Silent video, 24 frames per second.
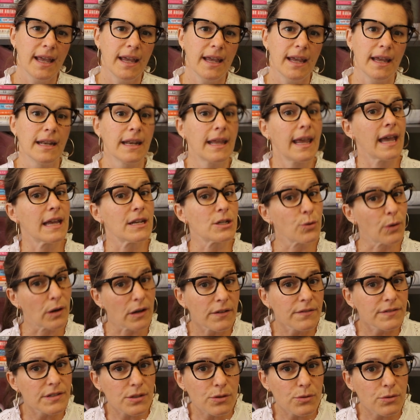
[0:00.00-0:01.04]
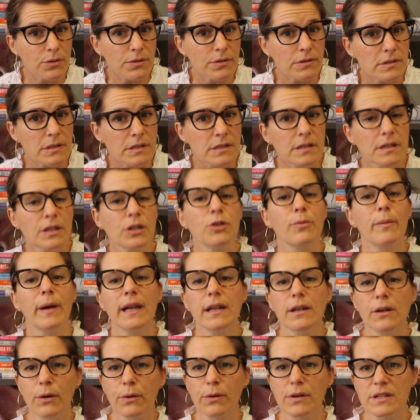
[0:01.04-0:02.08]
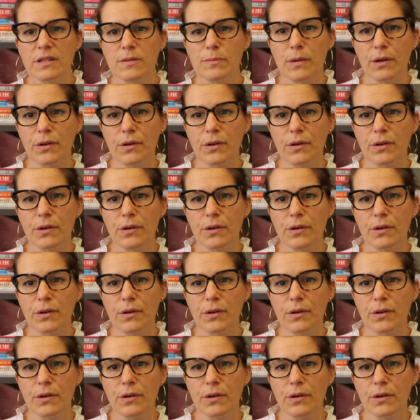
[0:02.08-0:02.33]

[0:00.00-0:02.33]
In K-12 schools, you might notice